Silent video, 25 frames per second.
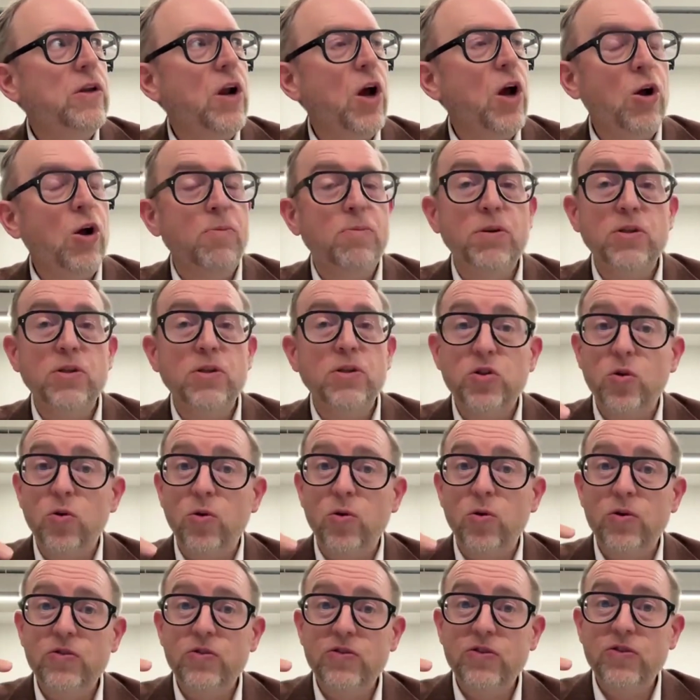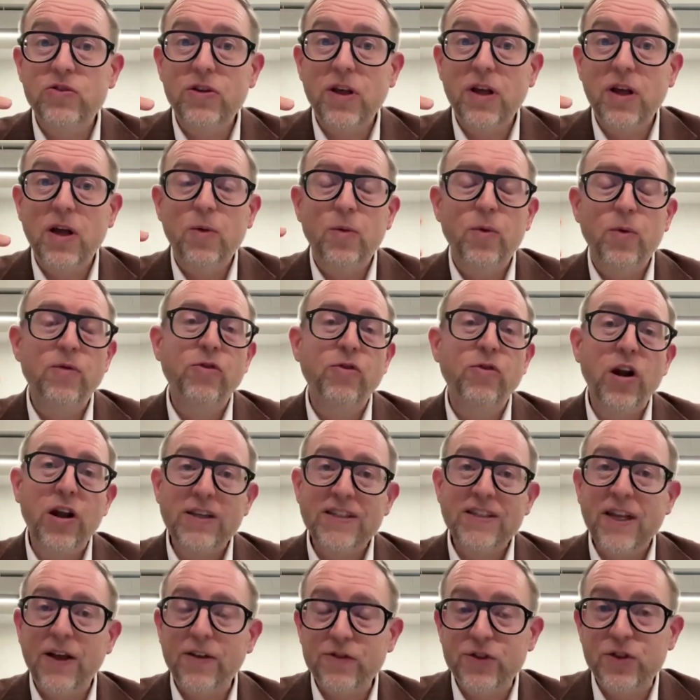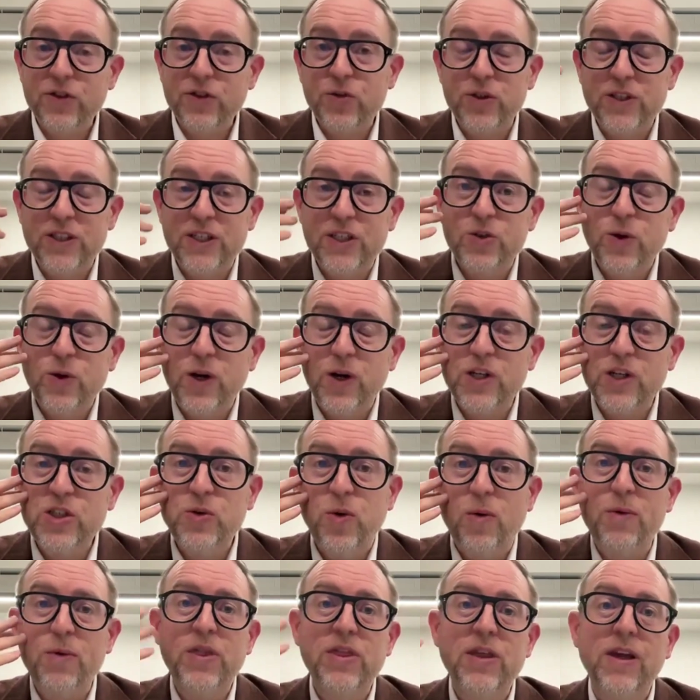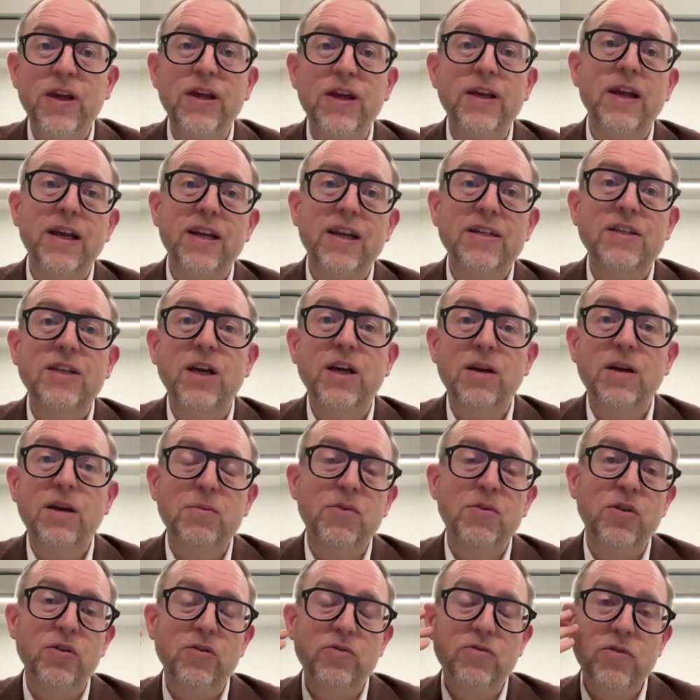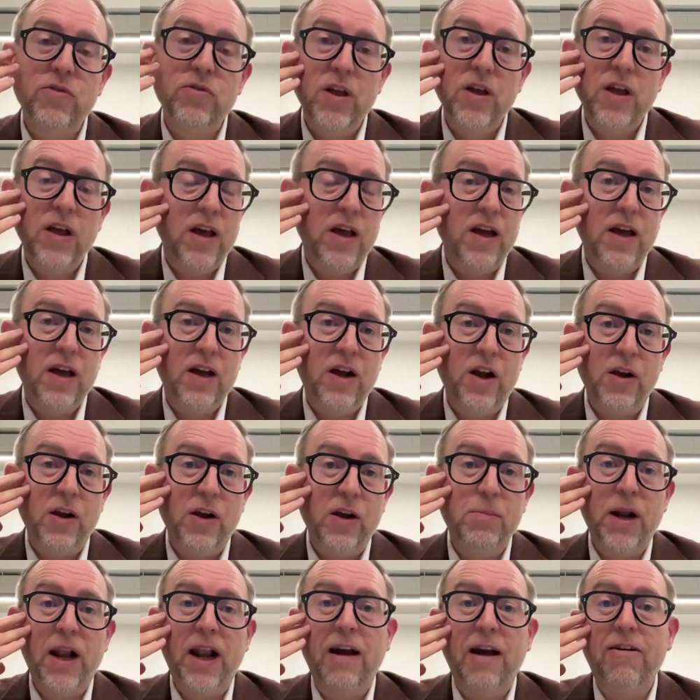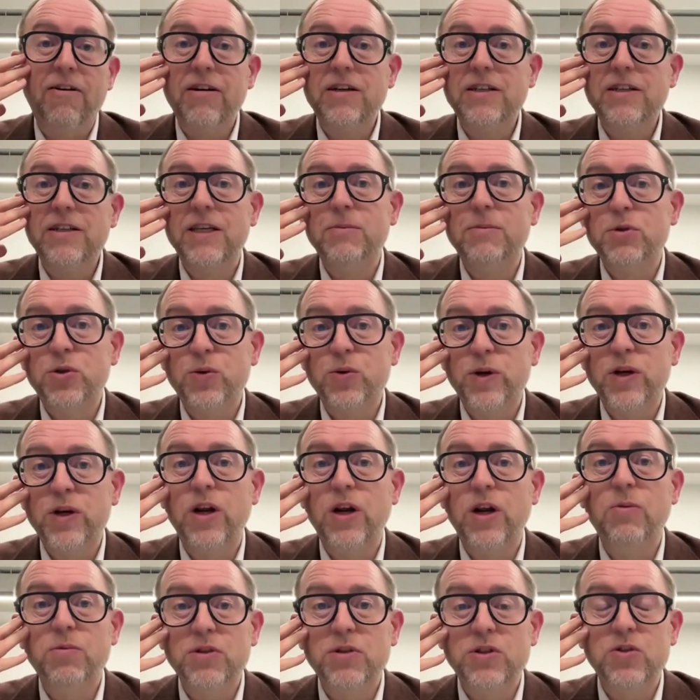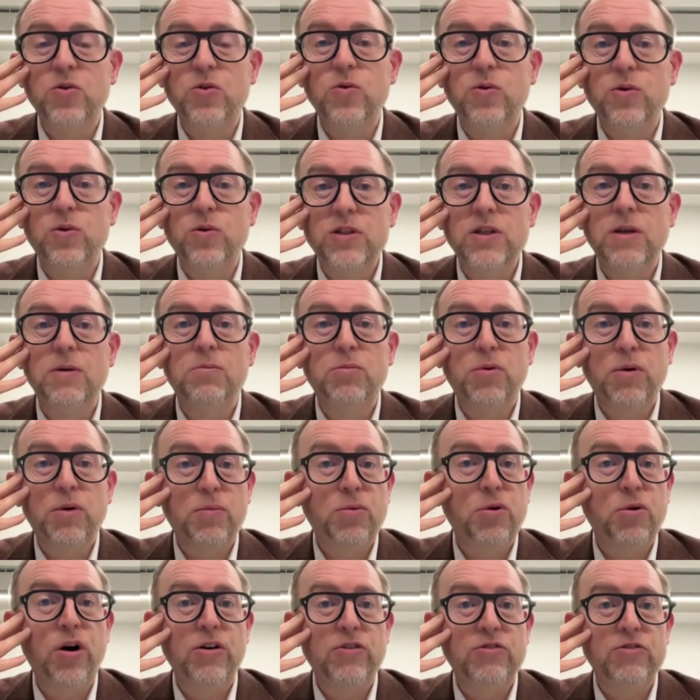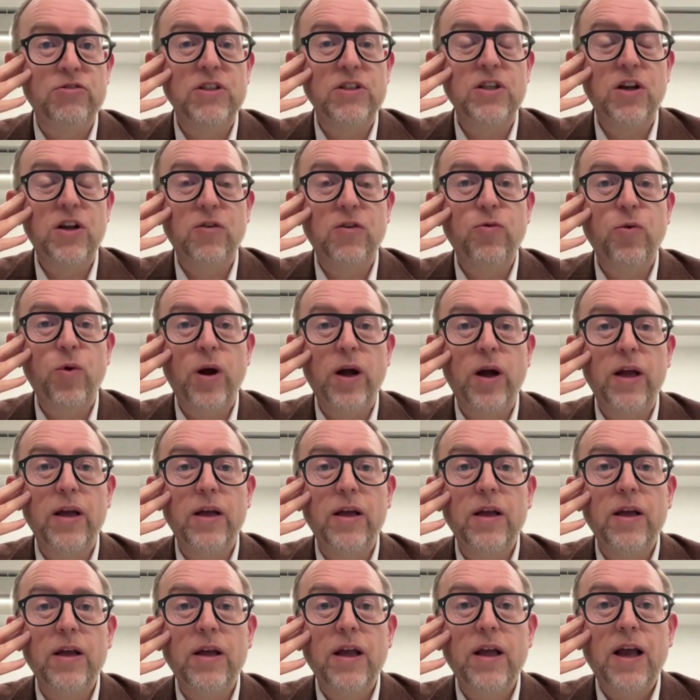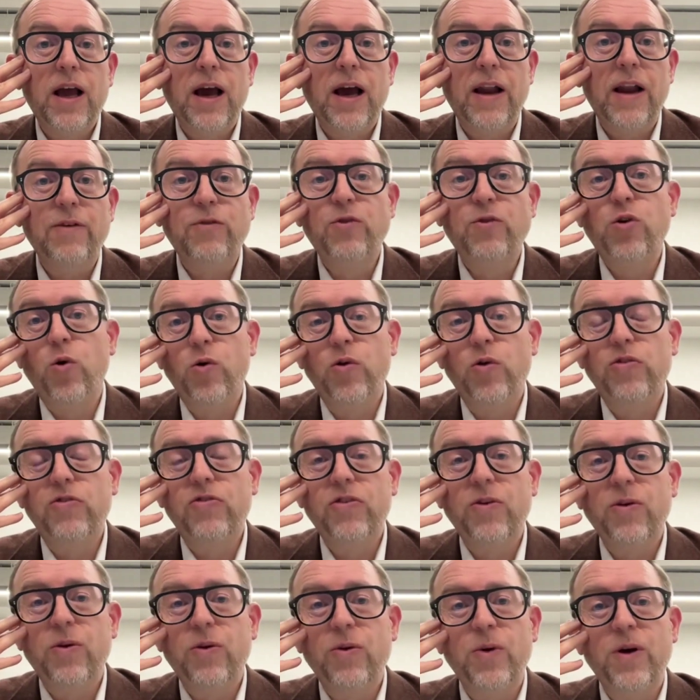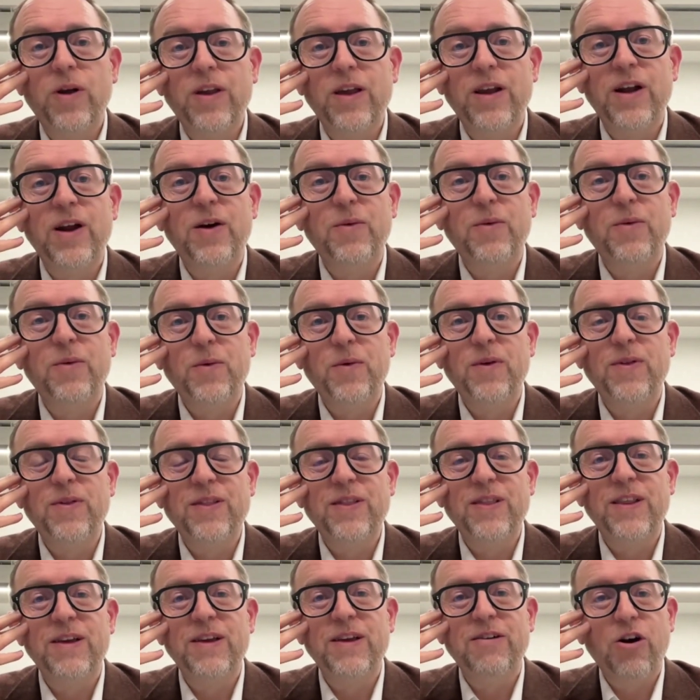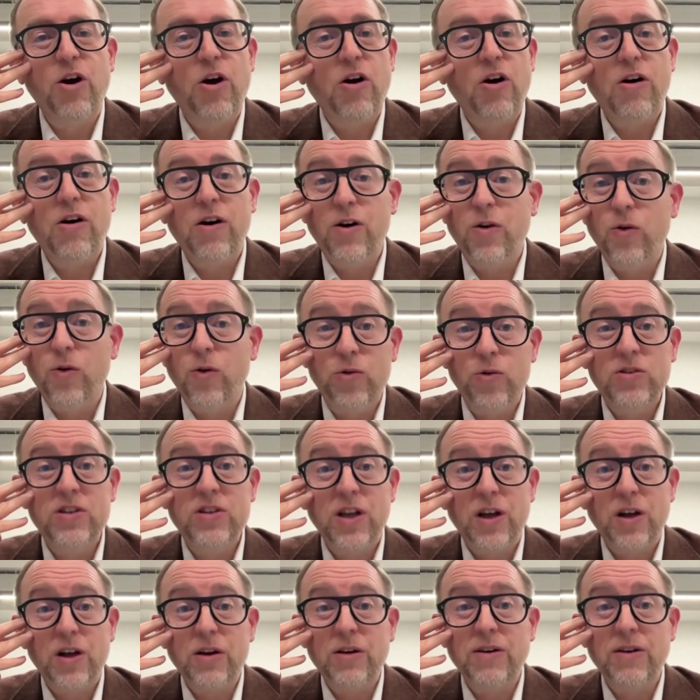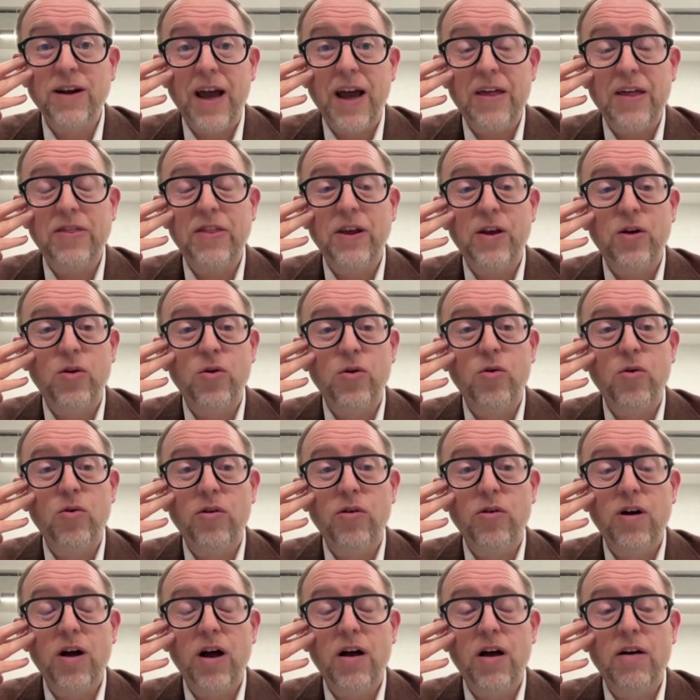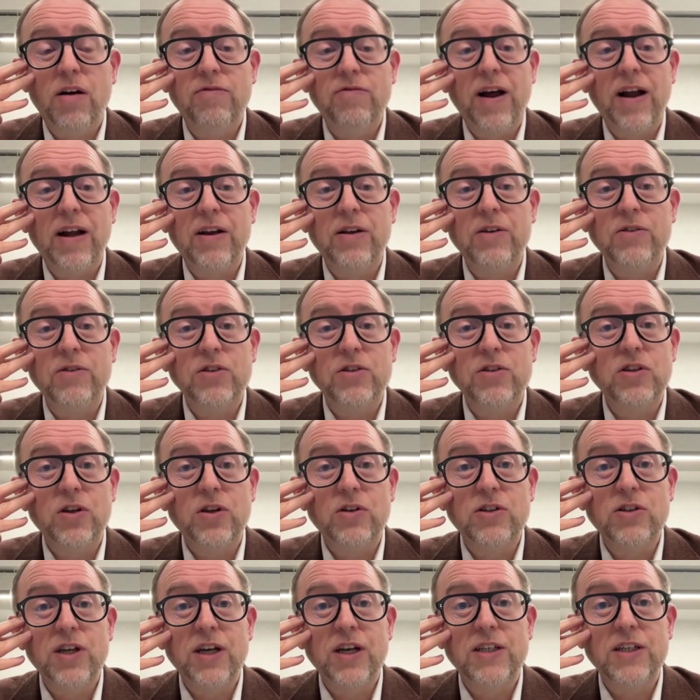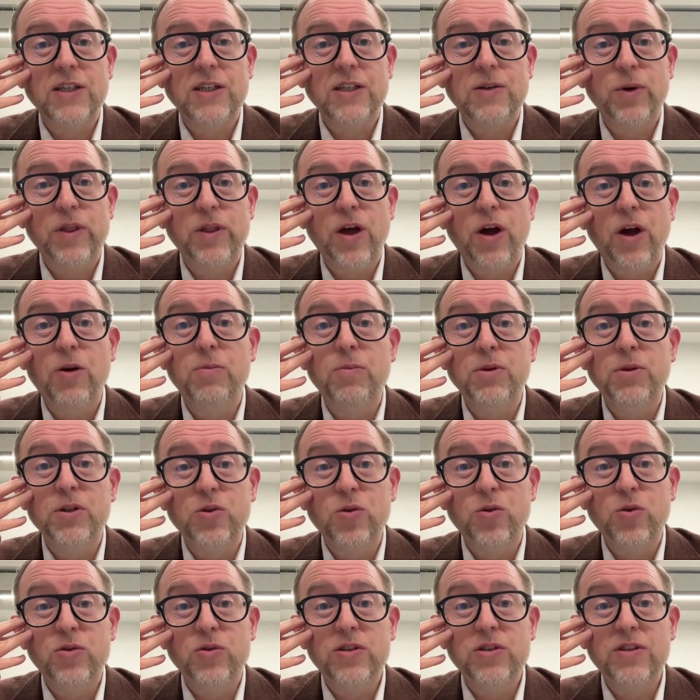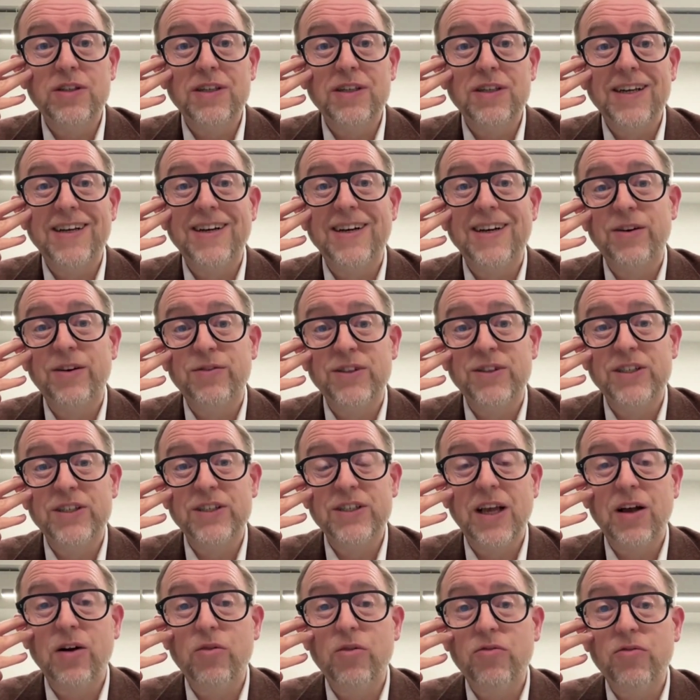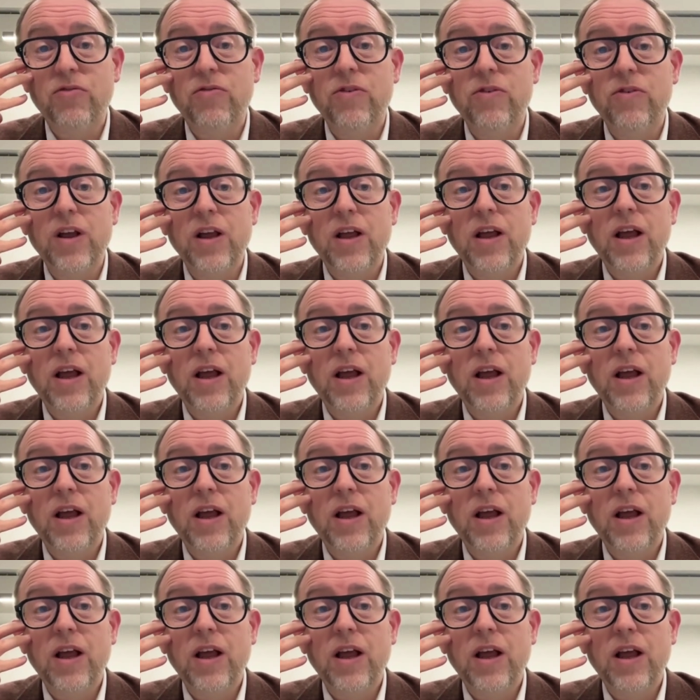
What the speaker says: that open source. We've got ourselves into a situation where we think in terms of a kind of polarity between open source and proprietary software. And of course, you know, there are also ethical values associated with open source in and of itself,